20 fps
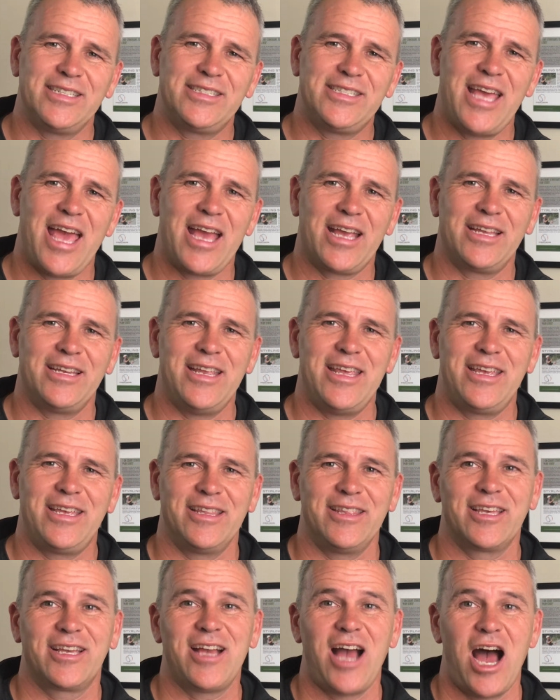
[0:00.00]
technique
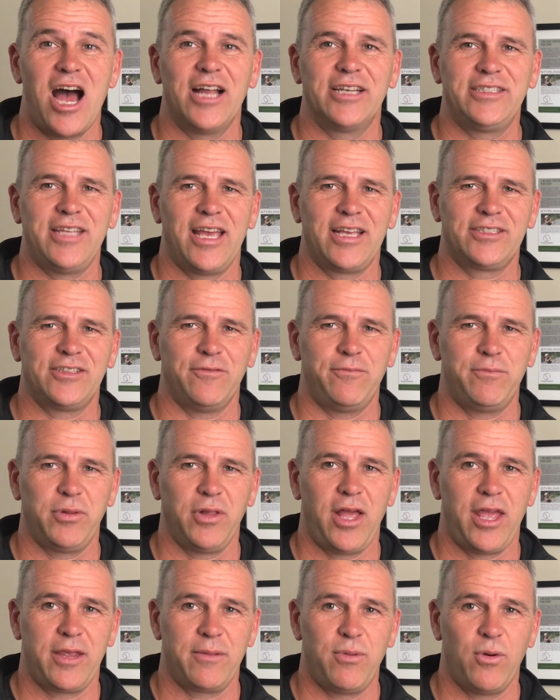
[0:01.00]
in the context of
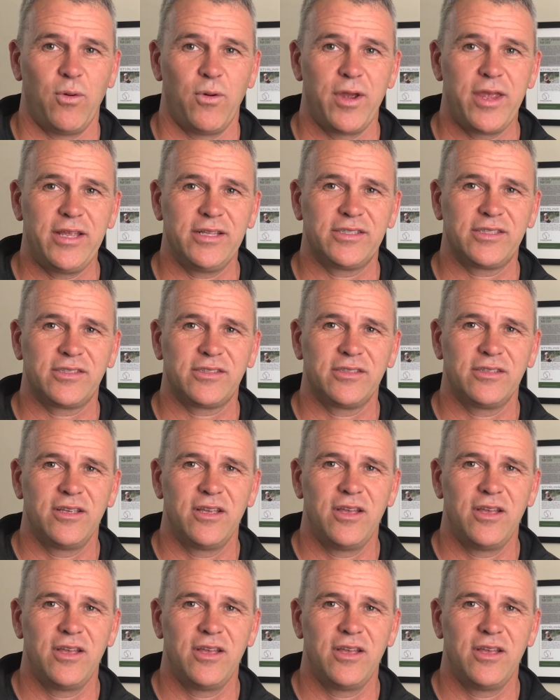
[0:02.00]
playing points?